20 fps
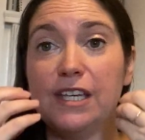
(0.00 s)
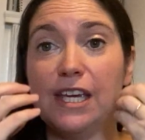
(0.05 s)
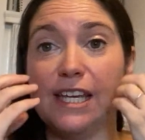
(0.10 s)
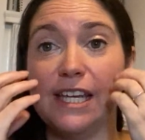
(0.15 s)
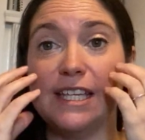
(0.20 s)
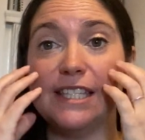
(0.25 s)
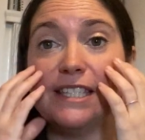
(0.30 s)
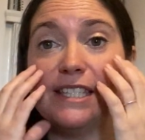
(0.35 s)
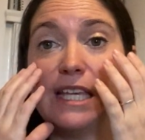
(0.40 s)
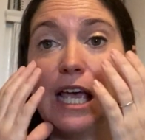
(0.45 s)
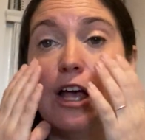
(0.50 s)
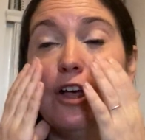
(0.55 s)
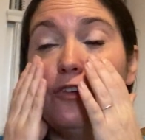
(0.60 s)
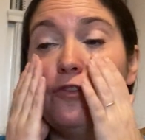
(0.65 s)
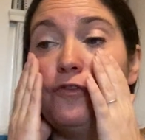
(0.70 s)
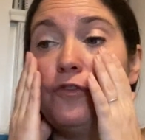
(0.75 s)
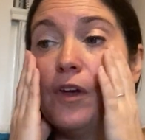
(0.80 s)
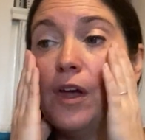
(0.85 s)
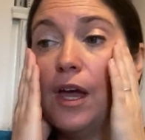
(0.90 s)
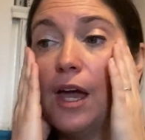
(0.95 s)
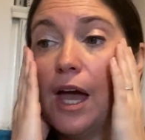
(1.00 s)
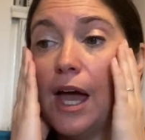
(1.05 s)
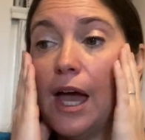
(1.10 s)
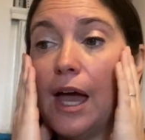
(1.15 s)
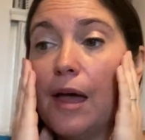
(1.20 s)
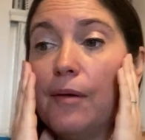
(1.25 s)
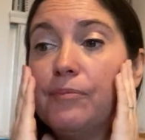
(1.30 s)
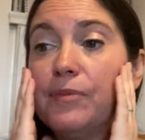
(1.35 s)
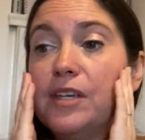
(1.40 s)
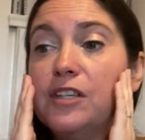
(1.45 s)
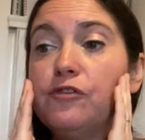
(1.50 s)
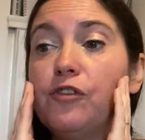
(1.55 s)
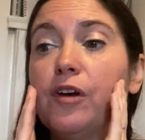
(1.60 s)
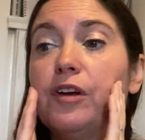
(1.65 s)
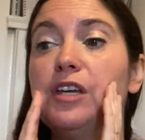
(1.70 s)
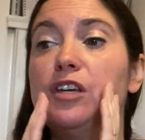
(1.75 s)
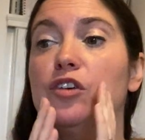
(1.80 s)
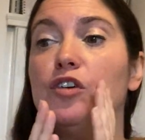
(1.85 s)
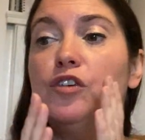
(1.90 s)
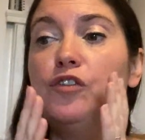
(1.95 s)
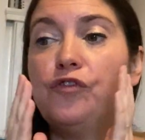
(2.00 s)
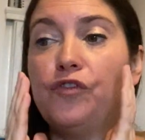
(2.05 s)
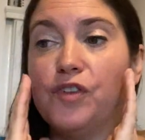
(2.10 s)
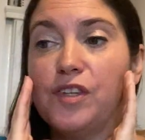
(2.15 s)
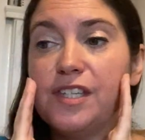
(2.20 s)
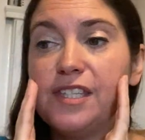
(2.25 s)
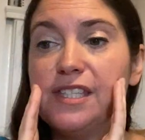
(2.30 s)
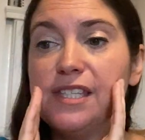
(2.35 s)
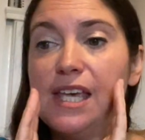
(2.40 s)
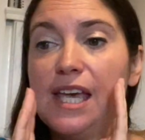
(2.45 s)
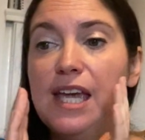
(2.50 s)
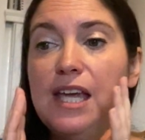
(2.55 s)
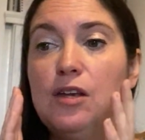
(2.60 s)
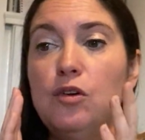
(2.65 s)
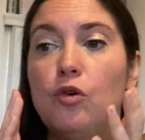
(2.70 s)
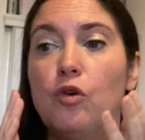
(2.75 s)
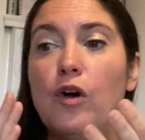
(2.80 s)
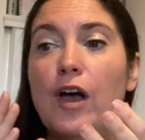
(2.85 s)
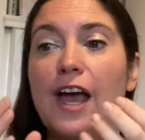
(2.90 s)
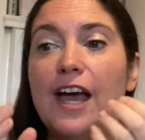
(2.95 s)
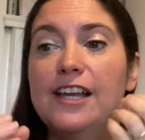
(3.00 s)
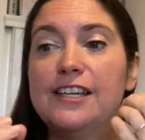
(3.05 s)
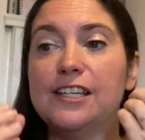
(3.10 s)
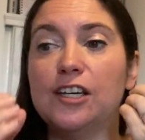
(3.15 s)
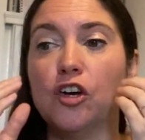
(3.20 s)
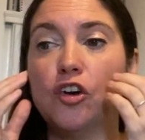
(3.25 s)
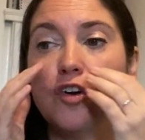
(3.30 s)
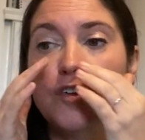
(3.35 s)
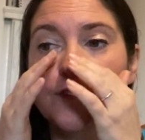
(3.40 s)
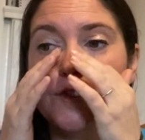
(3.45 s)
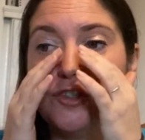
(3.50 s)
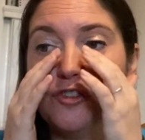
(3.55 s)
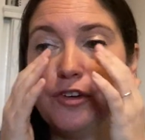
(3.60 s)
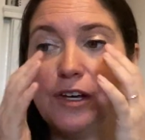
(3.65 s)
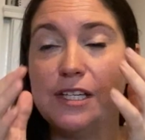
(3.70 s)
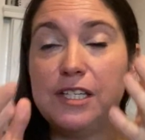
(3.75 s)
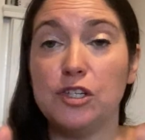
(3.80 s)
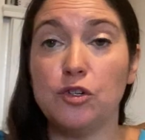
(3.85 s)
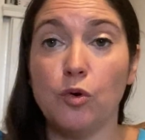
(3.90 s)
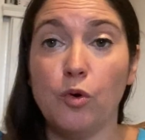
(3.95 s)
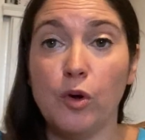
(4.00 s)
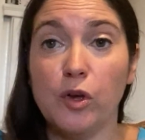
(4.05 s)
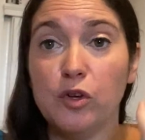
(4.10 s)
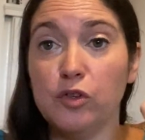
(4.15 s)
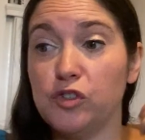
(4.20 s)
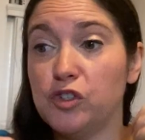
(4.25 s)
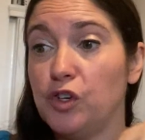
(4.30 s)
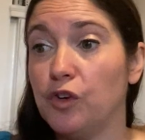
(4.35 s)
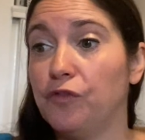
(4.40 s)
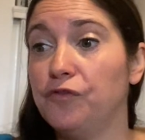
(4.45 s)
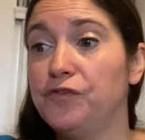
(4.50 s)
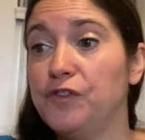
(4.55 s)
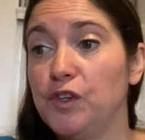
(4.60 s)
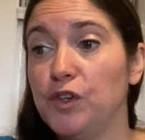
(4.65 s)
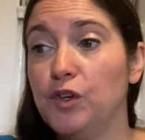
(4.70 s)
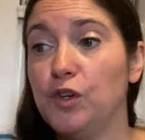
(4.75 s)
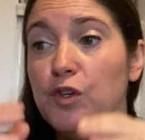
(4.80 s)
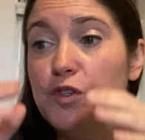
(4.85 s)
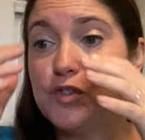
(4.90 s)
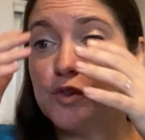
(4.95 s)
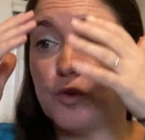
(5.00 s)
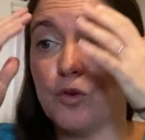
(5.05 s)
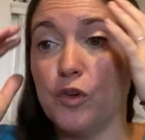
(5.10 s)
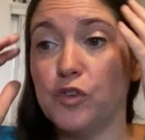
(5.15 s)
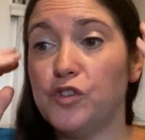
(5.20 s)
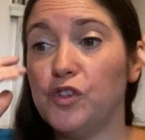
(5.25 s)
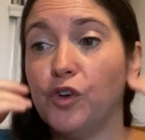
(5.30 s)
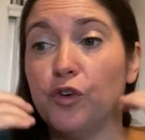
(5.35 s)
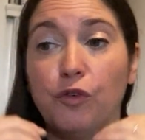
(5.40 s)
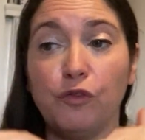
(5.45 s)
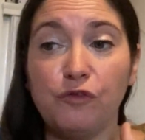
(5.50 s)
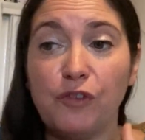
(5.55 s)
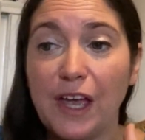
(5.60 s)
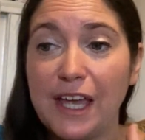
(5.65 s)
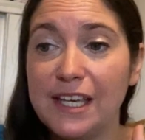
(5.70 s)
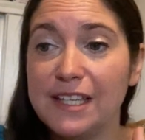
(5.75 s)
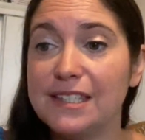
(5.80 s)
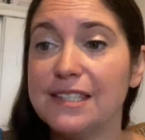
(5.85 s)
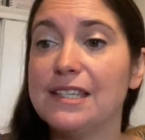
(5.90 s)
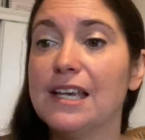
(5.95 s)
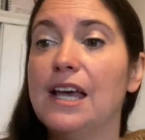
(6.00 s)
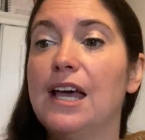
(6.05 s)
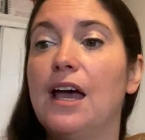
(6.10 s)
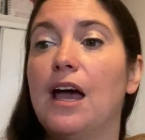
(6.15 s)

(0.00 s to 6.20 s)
in itself is very good for the skin, or adding a concentrated oil to your foods or onto your face.